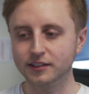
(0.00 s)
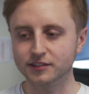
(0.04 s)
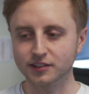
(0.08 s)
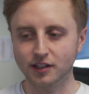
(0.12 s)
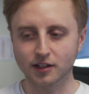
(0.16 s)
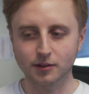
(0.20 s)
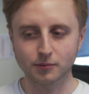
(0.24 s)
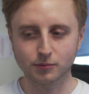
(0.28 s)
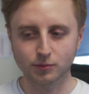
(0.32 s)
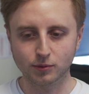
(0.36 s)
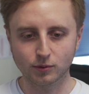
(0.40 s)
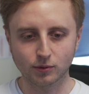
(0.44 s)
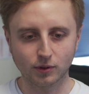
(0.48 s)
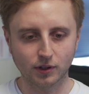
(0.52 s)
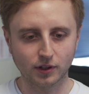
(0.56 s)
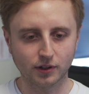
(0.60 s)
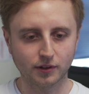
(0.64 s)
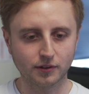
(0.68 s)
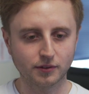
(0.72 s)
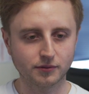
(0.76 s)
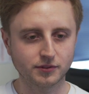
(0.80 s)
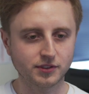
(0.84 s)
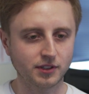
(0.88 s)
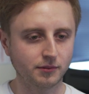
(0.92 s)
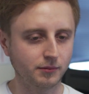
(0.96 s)
example
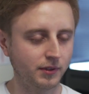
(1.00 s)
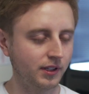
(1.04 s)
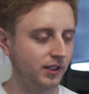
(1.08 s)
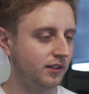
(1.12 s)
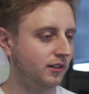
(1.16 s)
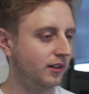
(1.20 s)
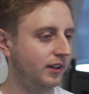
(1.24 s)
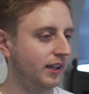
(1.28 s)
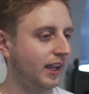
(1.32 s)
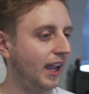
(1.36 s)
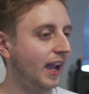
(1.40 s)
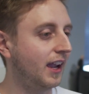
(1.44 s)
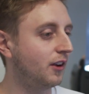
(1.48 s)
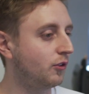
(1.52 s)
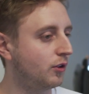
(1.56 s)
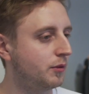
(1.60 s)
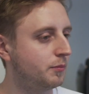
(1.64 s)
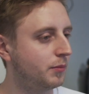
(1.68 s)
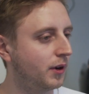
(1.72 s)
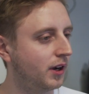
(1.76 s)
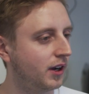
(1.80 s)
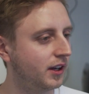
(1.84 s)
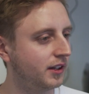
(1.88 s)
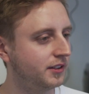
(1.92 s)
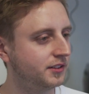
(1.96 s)
of something like Angry
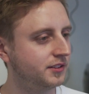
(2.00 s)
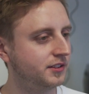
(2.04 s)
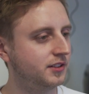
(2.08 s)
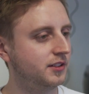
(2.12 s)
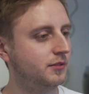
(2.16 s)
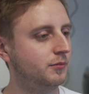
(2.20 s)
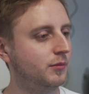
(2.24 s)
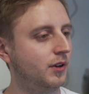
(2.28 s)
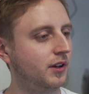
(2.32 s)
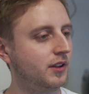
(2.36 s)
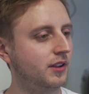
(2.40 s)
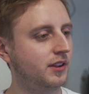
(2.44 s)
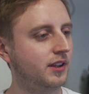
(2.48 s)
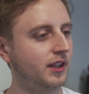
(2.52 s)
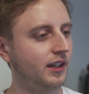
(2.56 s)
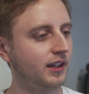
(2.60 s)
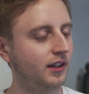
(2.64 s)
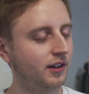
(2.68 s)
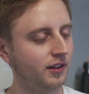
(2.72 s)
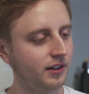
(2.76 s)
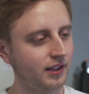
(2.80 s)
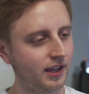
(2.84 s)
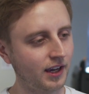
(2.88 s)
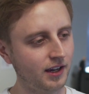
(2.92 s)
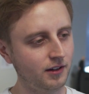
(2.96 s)
Birds, you might think,
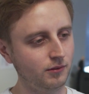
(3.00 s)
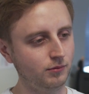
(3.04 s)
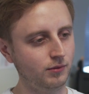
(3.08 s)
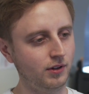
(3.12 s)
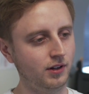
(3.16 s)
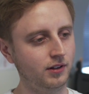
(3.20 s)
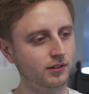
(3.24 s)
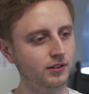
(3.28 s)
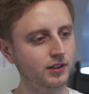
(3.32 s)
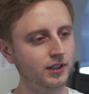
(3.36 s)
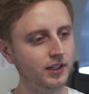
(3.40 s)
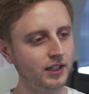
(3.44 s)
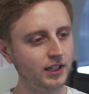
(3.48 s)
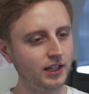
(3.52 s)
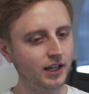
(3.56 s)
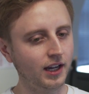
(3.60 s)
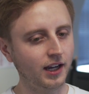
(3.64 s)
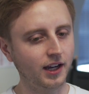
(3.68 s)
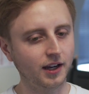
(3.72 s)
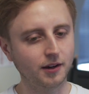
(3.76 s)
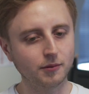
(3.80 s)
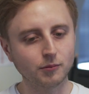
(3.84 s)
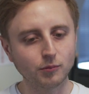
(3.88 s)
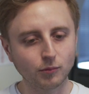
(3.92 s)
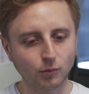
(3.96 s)
okay, well,
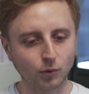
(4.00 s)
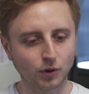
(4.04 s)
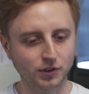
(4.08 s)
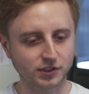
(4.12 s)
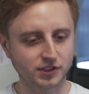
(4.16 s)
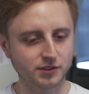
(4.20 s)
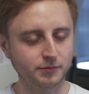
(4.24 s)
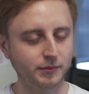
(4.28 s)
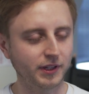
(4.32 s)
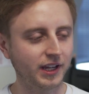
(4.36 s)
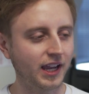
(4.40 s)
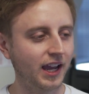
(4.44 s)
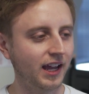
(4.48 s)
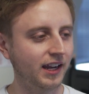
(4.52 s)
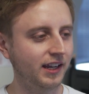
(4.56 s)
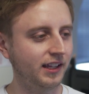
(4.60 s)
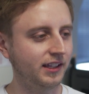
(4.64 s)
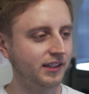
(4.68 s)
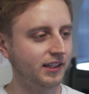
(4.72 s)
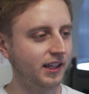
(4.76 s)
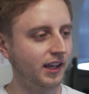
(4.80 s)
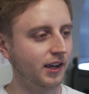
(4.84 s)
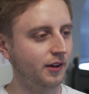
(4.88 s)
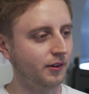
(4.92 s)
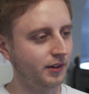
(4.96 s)
um, what's the mechanic
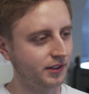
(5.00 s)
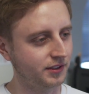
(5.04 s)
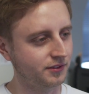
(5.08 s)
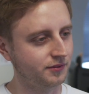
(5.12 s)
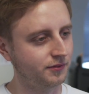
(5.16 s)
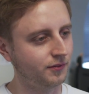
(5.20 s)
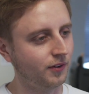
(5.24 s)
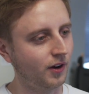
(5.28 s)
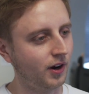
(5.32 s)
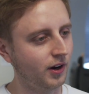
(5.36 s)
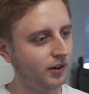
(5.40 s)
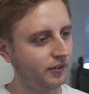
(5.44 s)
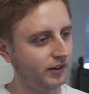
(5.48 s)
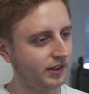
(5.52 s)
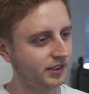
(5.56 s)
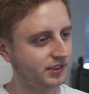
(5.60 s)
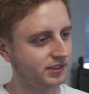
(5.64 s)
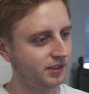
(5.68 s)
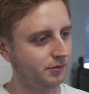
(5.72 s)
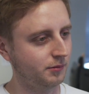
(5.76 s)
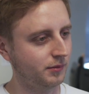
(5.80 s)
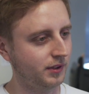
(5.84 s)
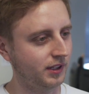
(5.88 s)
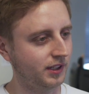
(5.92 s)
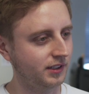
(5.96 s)
there? It's firing
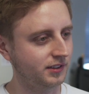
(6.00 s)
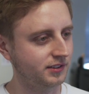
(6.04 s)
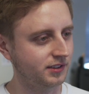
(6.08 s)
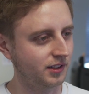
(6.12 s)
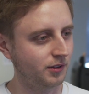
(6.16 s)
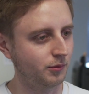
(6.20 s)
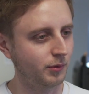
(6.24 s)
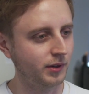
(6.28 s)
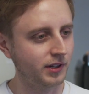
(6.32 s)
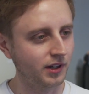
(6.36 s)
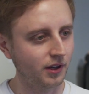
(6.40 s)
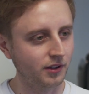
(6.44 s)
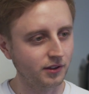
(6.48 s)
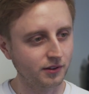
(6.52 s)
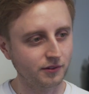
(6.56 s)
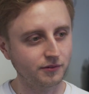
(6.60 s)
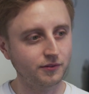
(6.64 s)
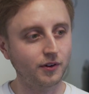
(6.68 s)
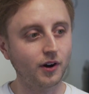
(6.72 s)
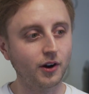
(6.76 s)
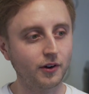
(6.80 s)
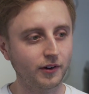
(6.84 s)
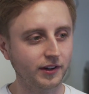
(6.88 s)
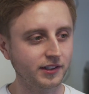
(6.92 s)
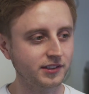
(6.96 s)
something. So we know that
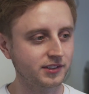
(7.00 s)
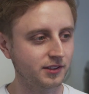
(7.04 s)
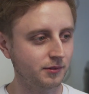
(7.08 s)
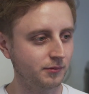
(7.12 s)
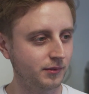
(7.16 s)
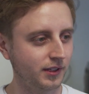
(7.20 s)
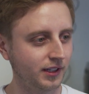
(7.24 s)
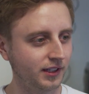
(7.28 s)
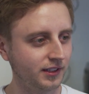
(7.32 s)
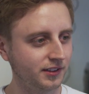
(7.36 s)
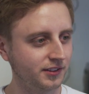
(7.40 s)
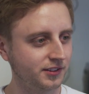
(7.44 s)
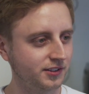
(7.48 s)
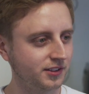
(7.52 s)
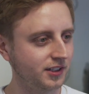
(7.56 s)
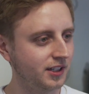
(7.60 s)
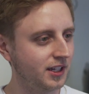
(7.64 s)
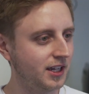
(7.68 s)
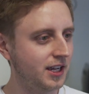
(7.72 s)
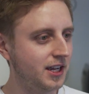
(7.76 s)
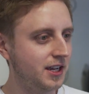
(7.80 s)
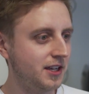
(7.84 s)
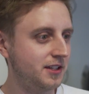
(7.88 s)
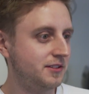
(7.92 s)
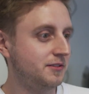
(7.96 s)
firing something's
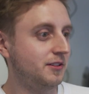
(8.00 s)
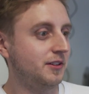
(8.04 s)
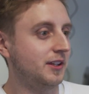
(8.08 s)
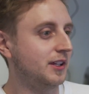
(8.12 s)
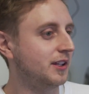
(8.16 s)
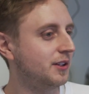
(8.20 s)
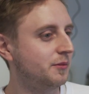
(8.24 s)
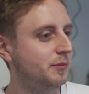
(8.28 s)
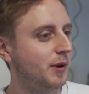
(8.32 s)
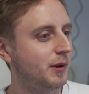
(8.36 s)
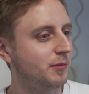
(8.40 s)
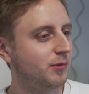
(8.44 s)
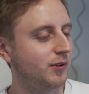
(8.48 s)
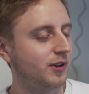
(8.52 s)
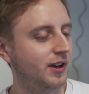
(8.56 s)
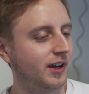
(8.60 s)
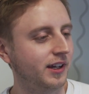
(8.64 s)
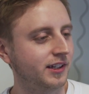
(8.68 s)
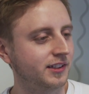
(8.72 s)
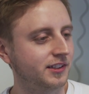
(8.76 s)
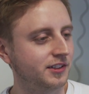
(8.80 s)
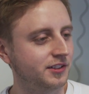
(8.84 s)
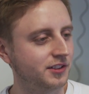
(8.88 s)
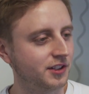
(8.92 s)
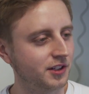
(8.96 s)
something that people
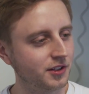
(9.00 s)
like to